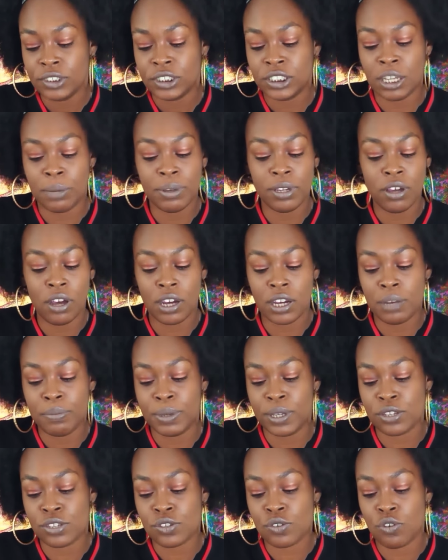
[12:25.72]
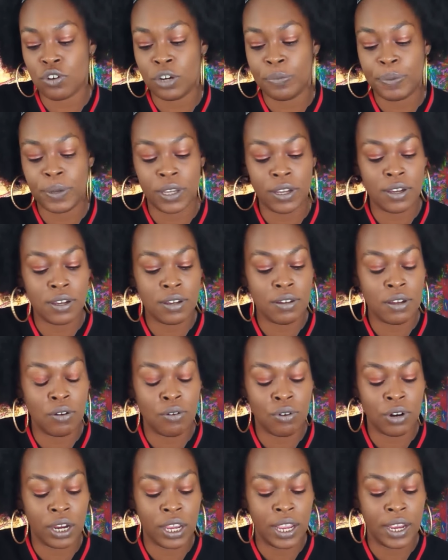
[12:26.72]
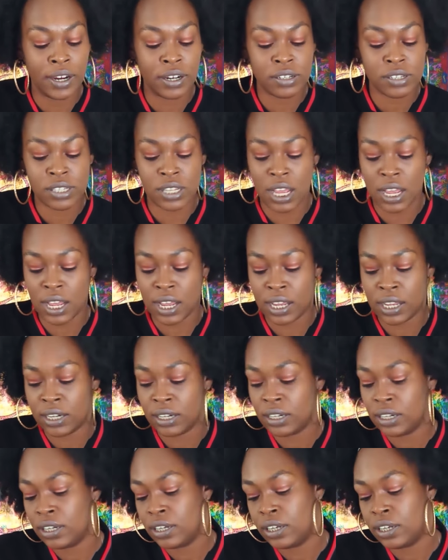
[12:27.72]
Some of y'all could be a Scorpio or air sign.